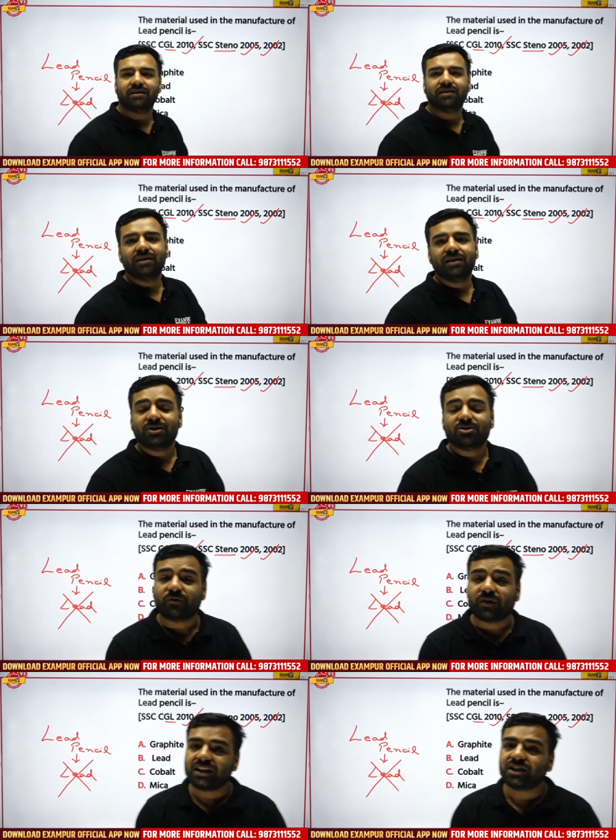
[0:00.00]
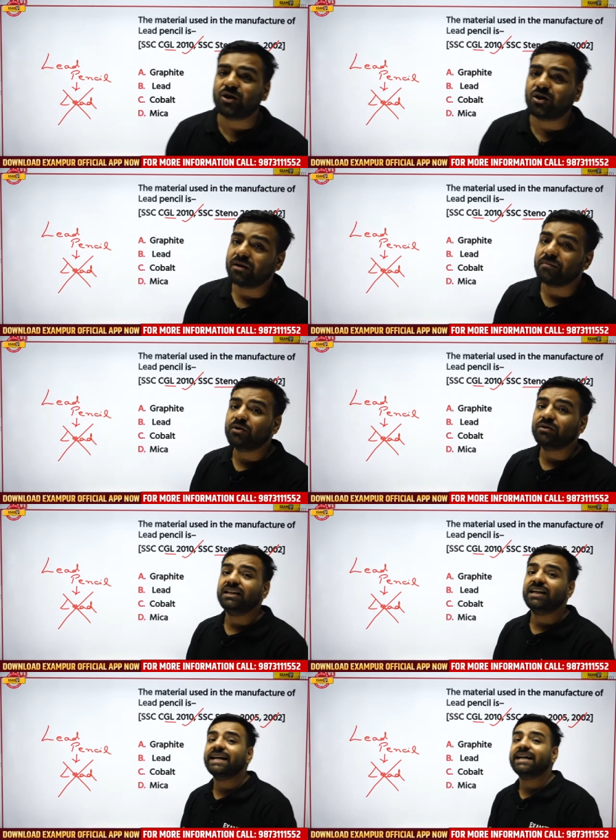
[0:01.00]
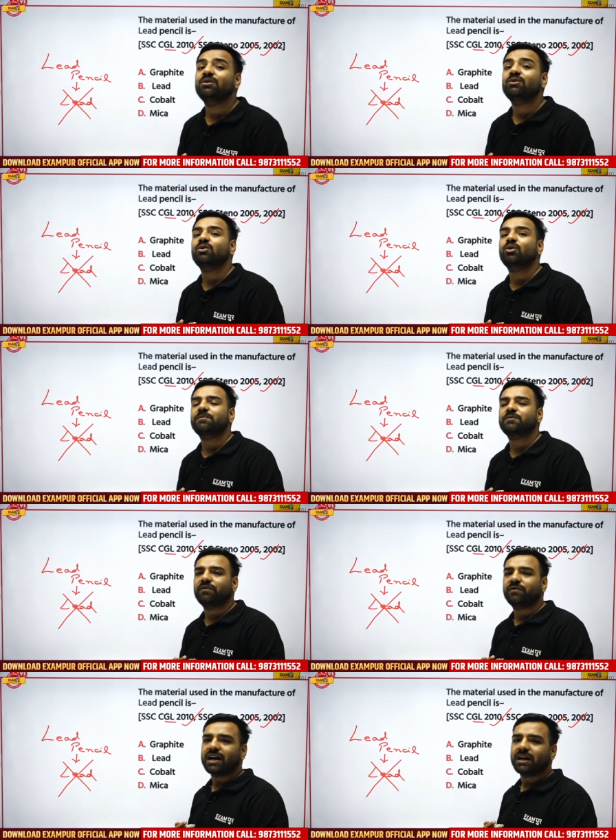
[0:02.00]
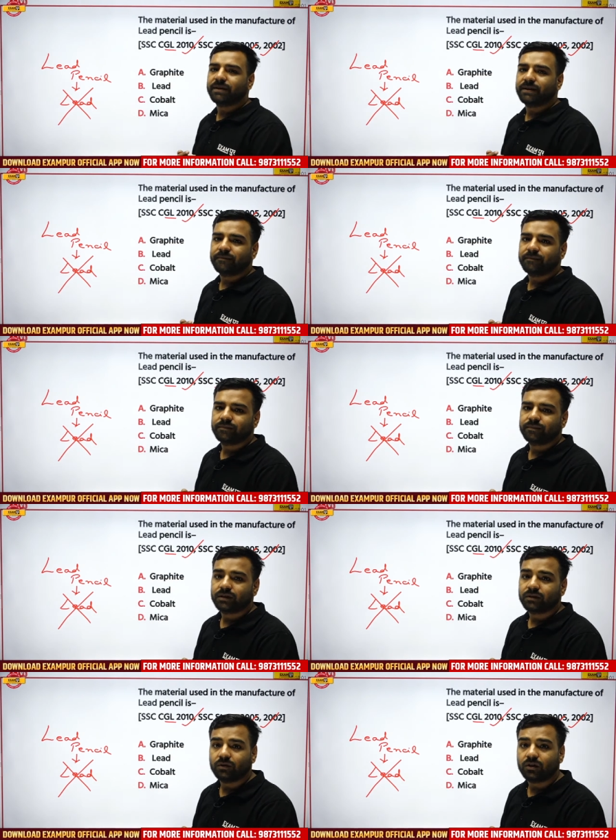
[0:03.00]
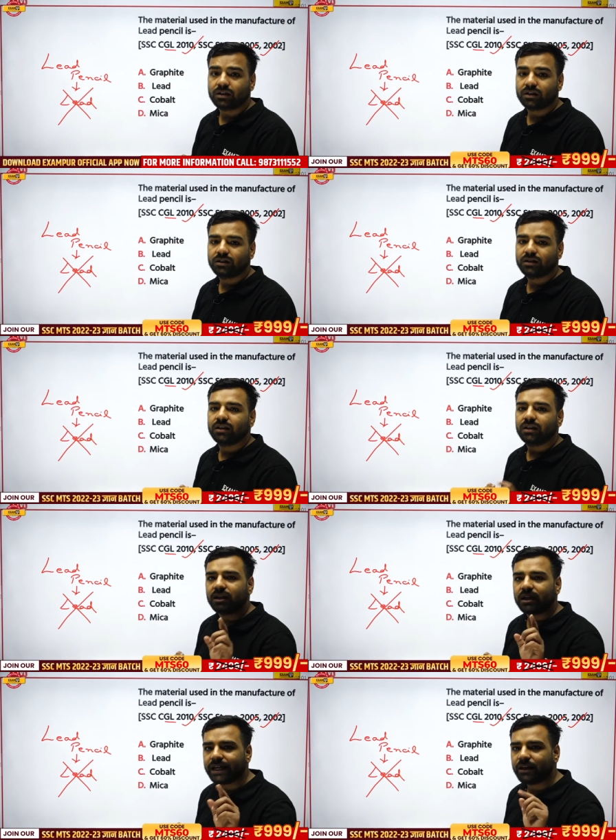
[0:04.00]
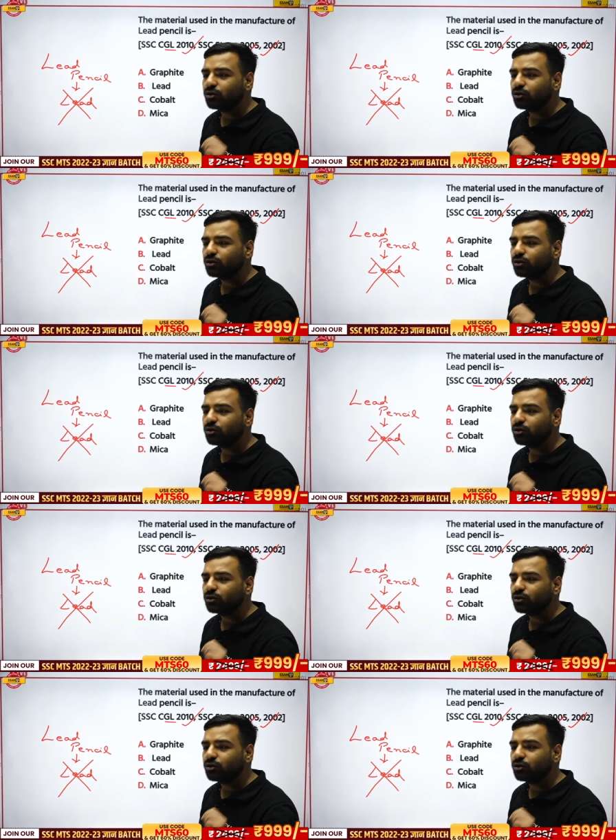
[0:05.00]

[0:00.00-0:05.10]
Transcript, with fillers: what is present? So if I talk about the allotropes of carbon, what?